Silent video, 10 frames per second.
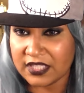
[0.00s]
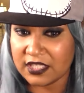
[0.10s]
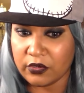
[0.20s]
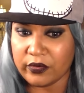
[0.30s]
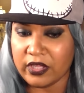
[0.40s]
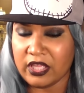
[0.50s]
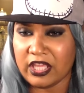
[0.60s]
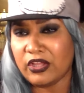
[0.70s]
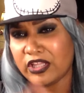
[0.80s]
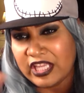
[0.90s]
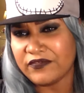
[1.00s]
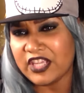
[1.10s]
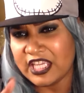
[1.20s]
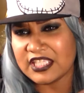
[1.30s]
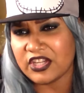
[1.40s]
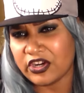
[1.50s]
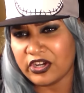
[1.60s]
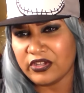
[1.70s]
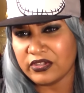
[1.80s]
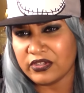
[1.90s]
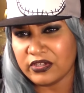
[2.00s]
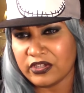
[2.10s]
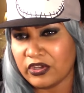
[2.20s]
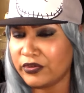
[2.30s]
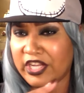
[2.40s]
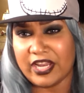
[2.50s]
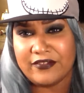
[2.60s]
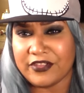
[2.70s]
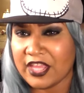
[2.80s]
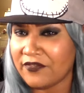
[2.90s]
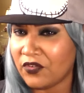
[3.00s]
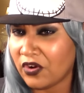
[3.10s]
And so he'll leave the easy girl who did everything